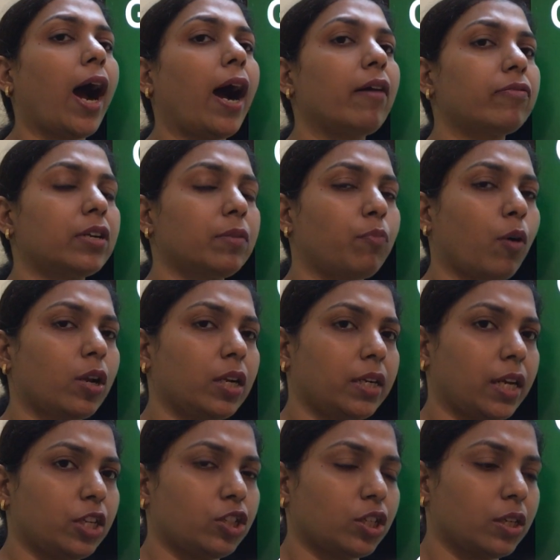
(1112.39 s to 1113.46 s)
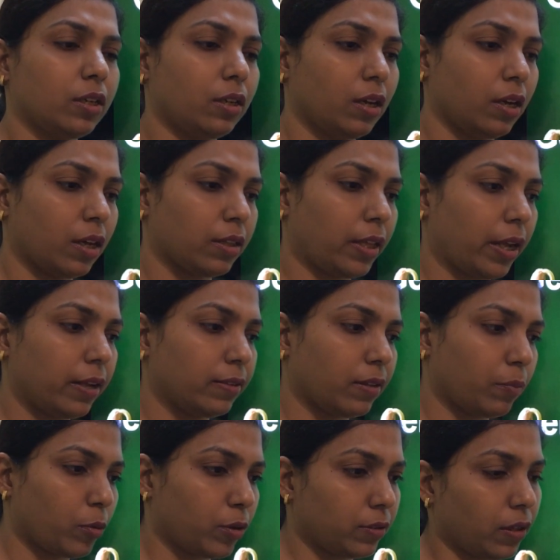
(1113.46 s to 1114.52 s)
After pollination, there is
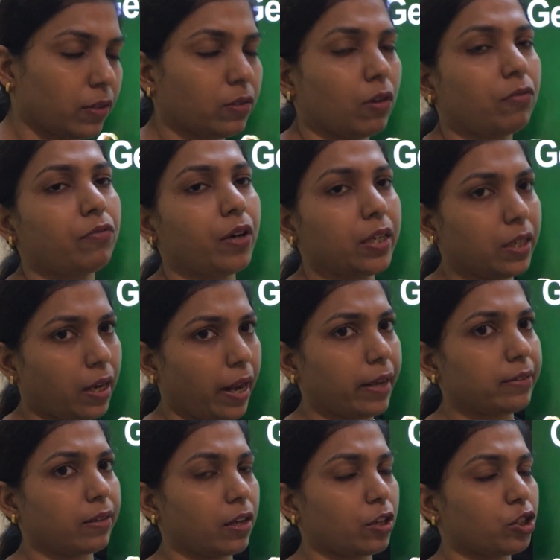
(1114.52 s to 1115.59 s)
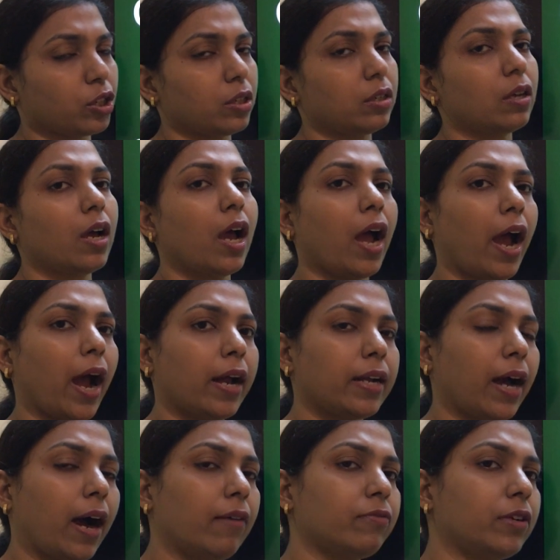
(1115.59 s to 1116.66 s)
a process of fertilization,
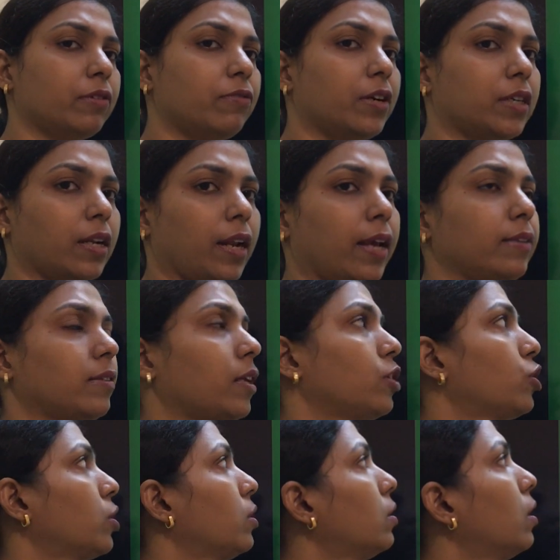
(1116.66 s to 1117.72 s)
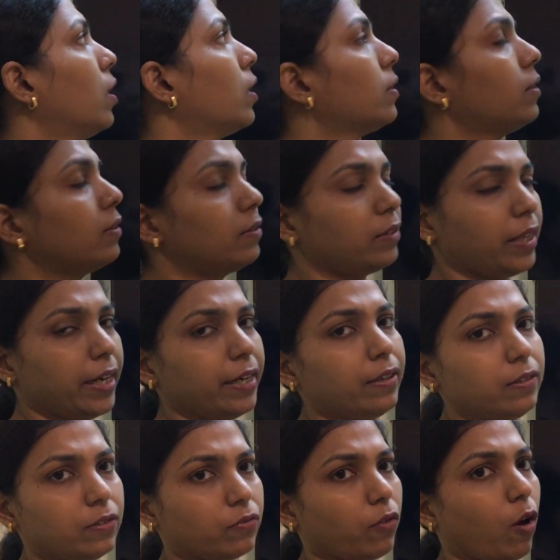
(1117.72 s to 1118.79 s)
and after fertilization, the seed
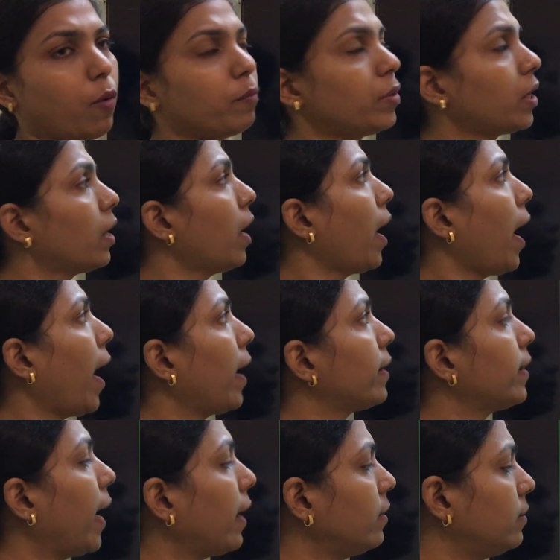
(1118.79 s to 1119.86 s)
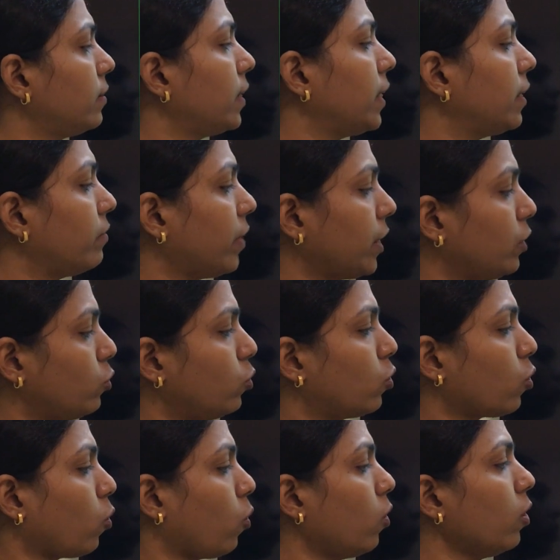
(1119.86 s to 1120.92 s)
is formed, and that seed, when you
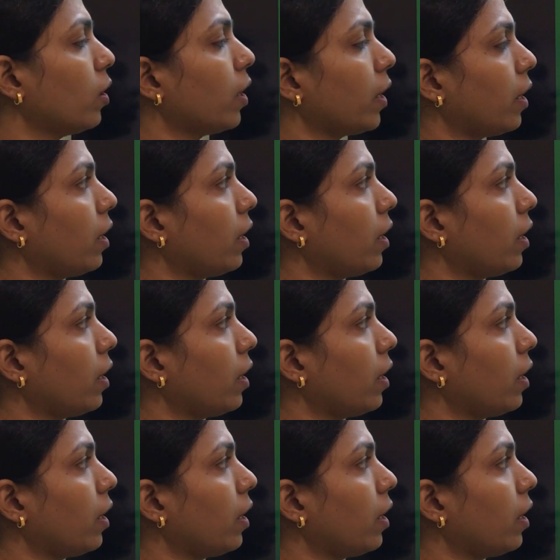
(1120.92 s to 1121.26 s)
grow,